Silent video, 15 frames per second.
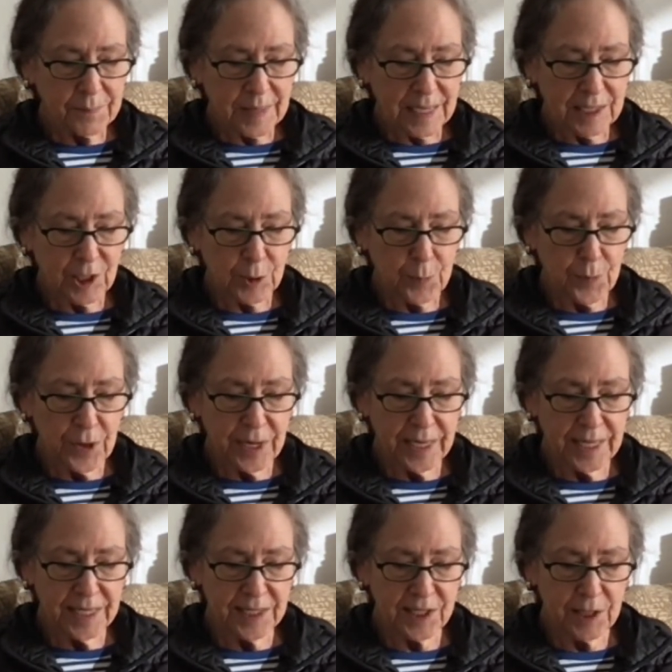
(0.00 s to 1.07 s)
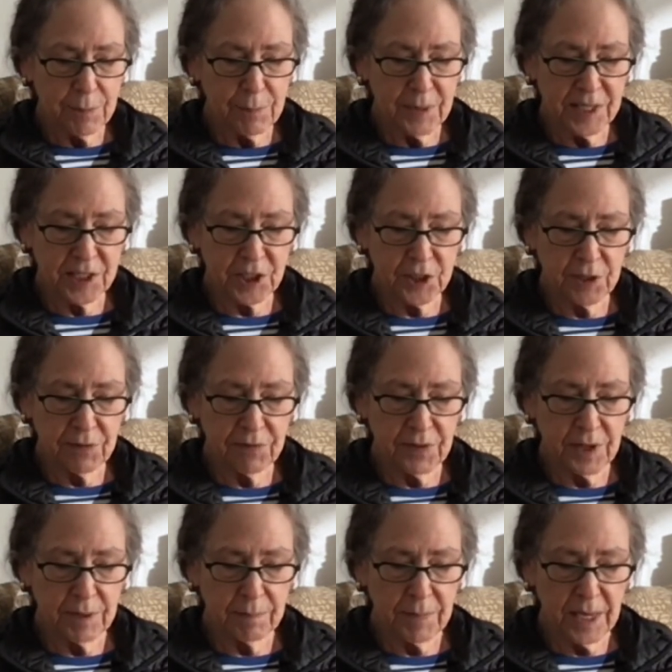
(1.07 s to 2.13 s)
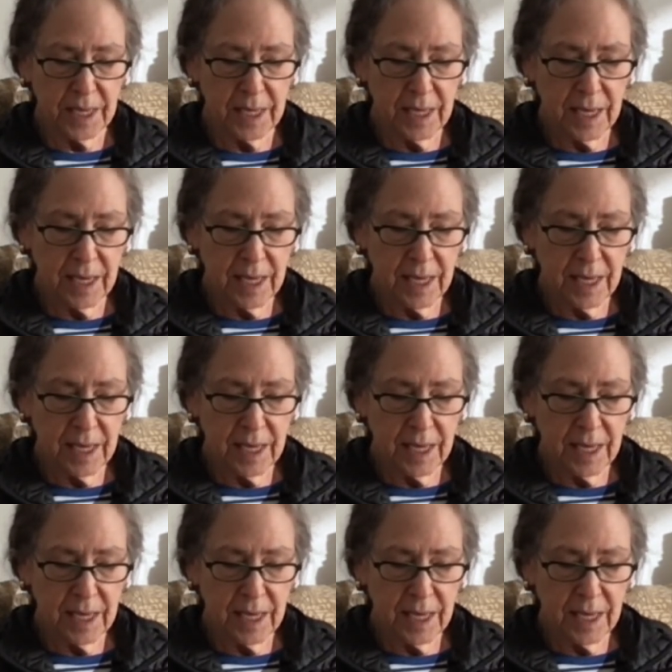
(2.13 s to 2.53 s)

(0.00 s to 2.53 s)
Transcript: Spring is the mischief in me,